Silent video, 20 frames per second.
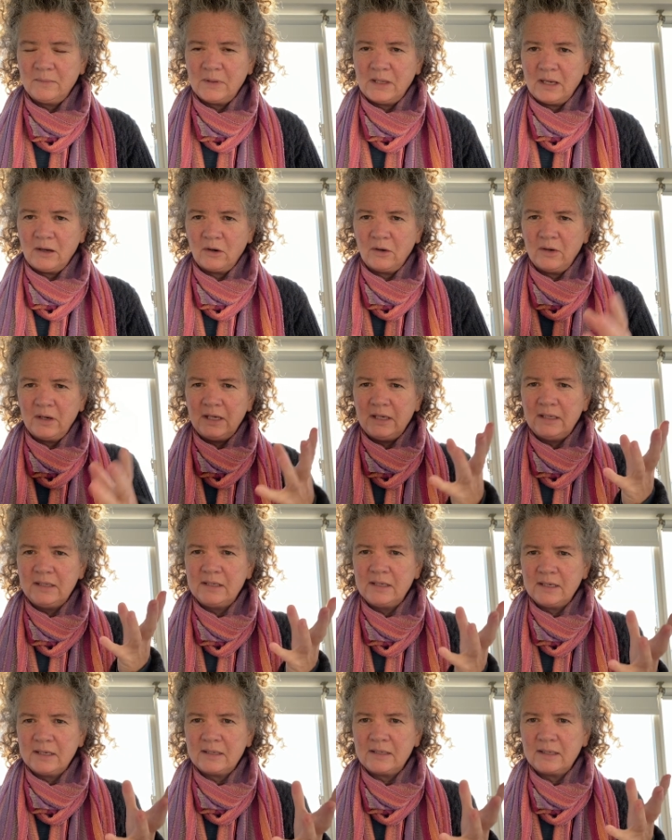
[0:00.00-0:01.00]
that already
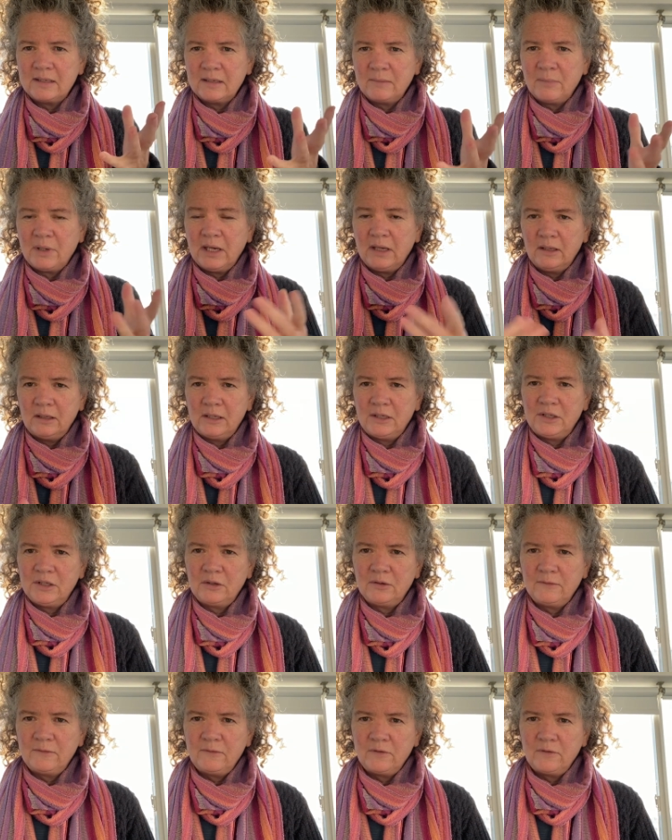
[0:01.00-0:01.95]
exists as a biological